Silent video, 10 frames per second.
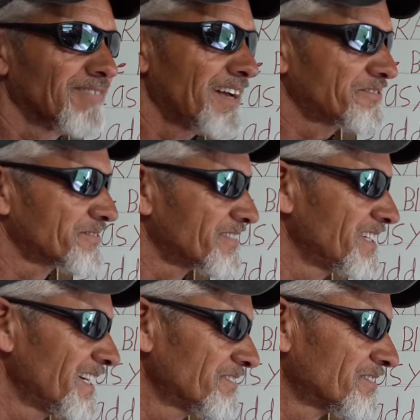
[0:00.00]
I said, yeah,
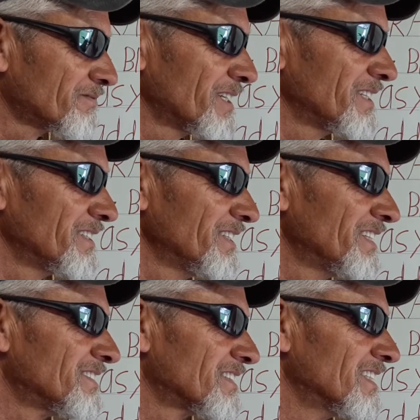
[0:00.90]
that's the way it
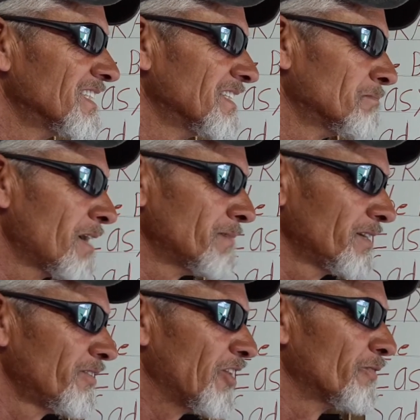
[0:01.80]
does. My
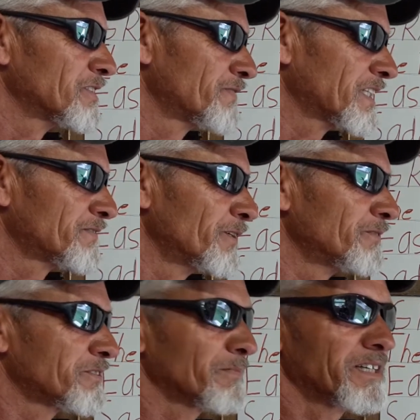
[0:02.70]
mother always fixed
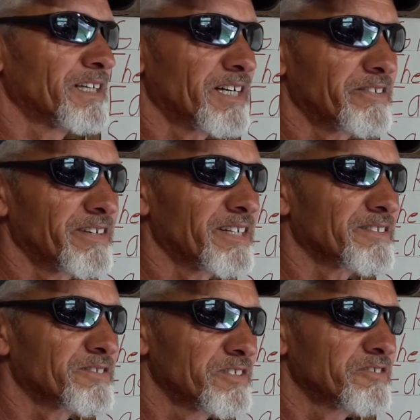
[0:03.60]
food somebody died around.
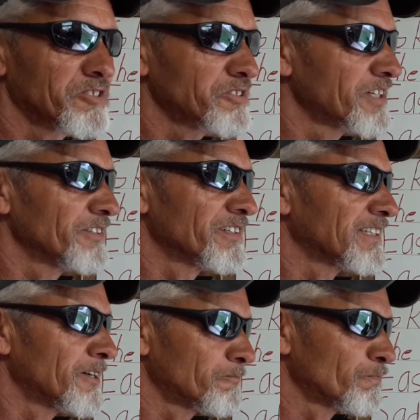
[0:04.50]
She, she still done
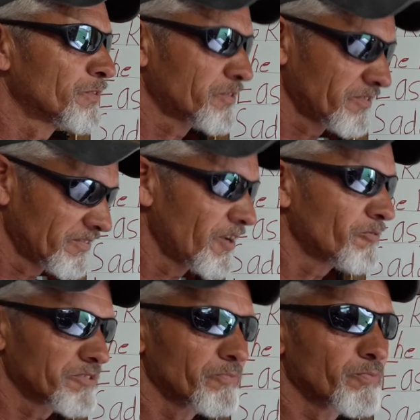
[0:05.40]
that. As
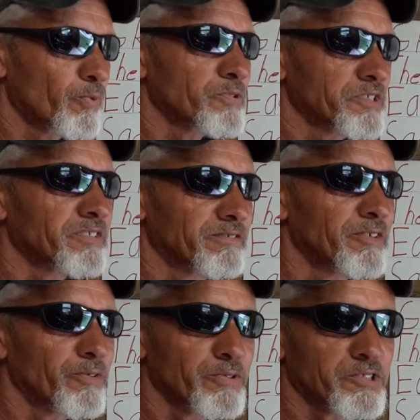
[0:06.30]
long as, before she, you
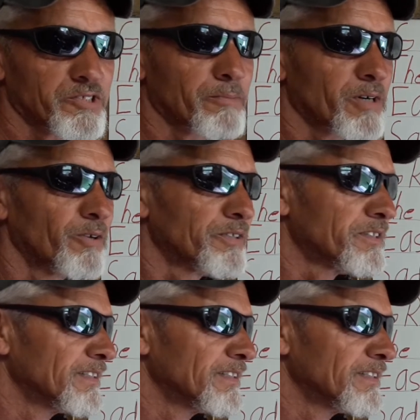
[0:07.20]
know, when she's up going.